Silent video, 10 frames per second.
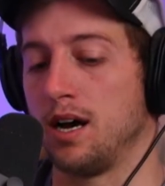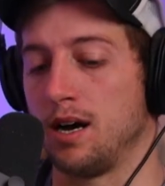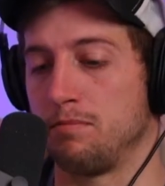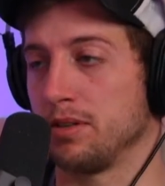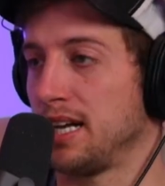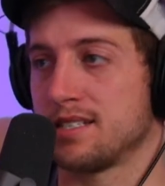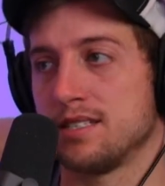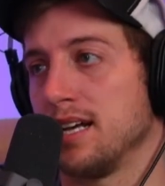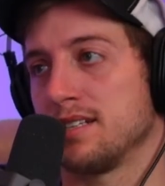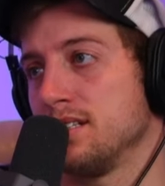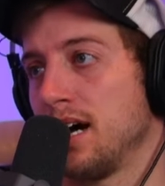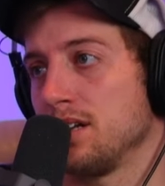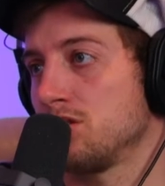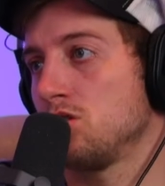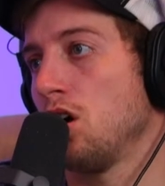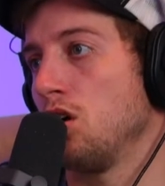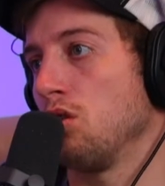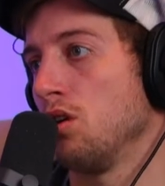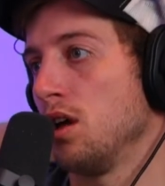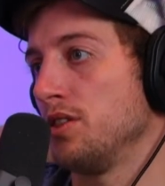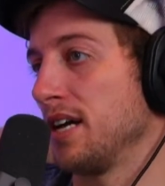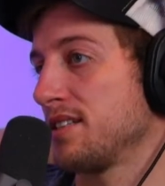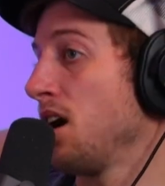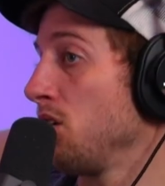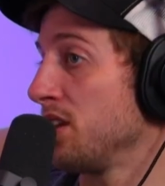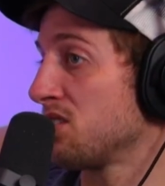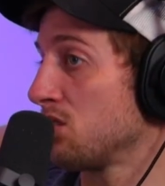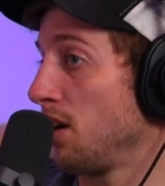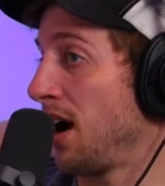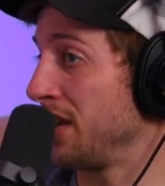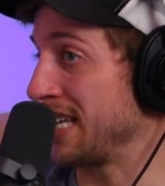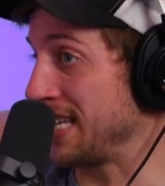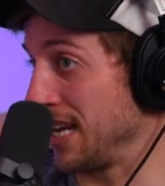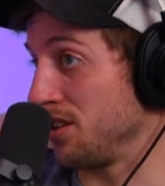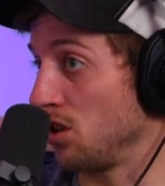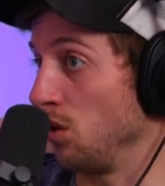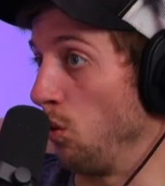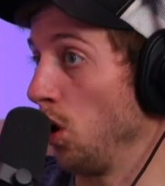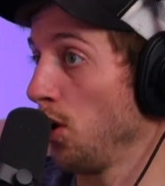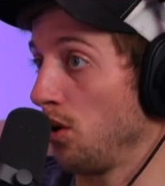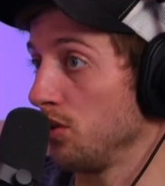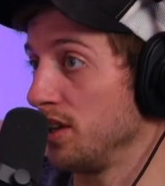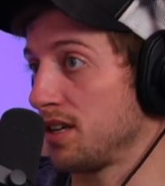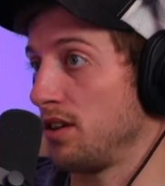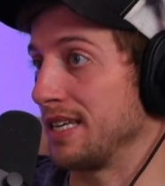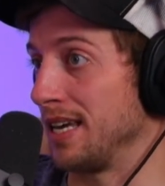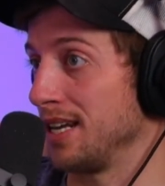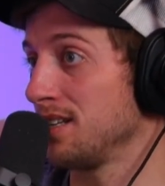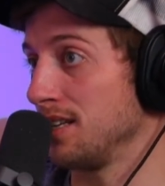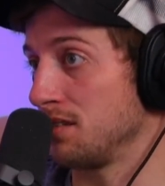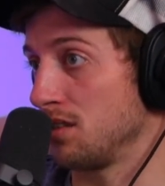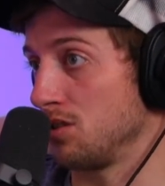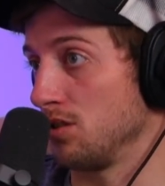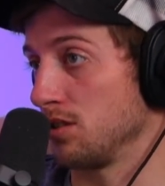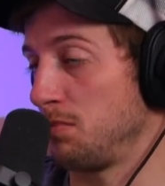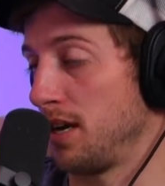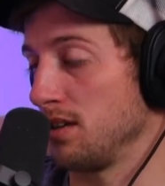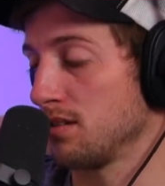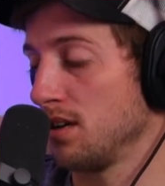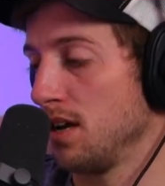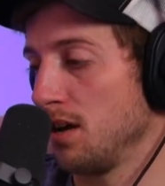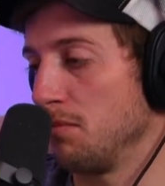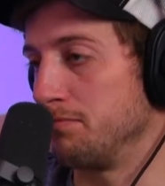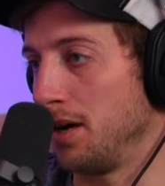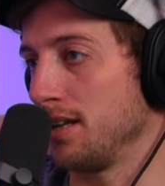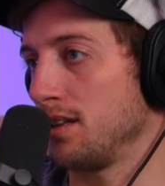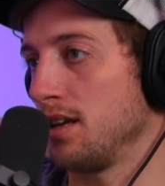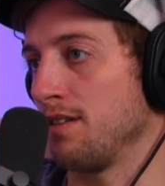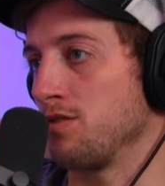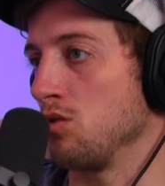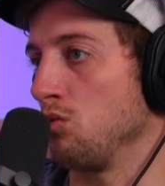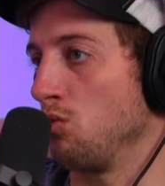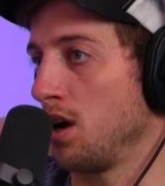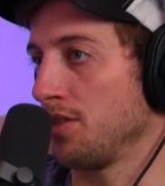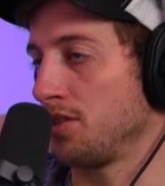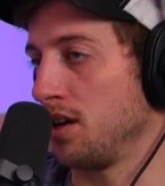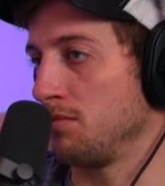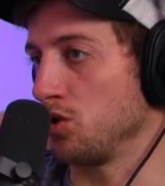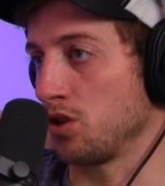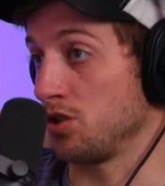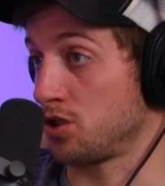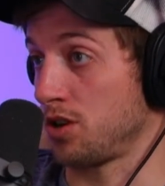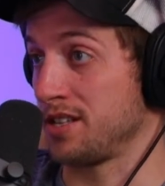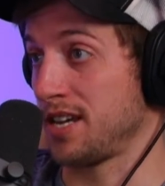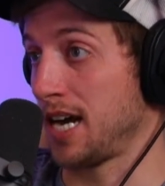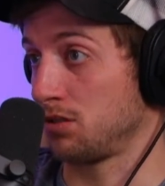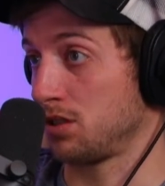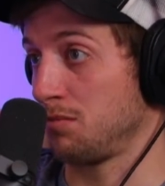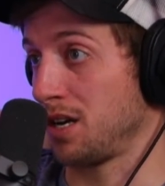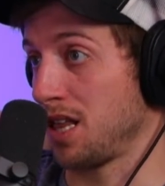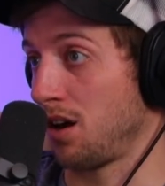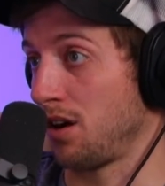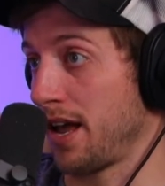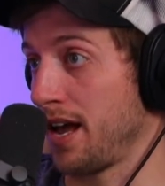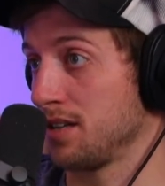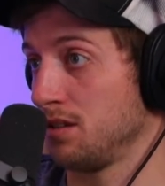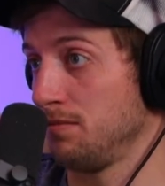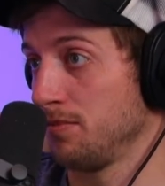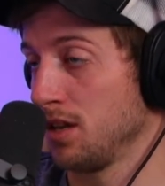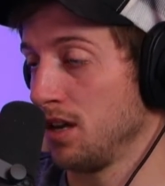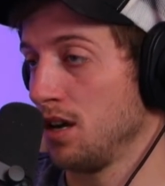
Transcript: but that's not so. That's how they get into the world. That's how they get into this digital space. But if you want them, you can just transact with somebody that already has them,